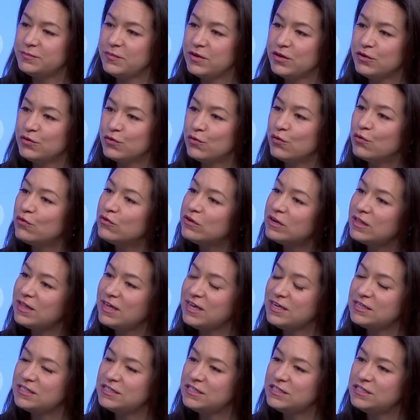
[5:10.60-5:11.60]
been
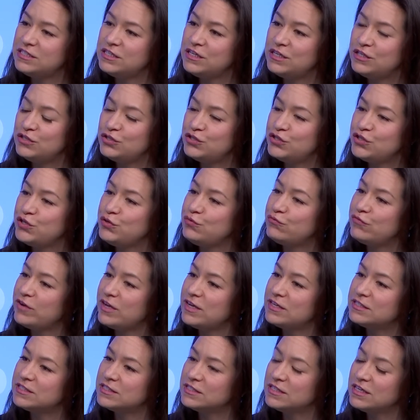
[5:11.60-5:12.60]
correlated to
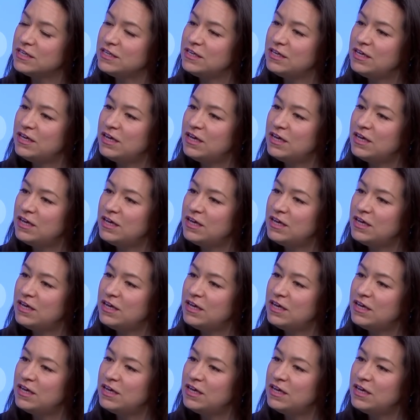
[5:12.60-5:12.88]
risk.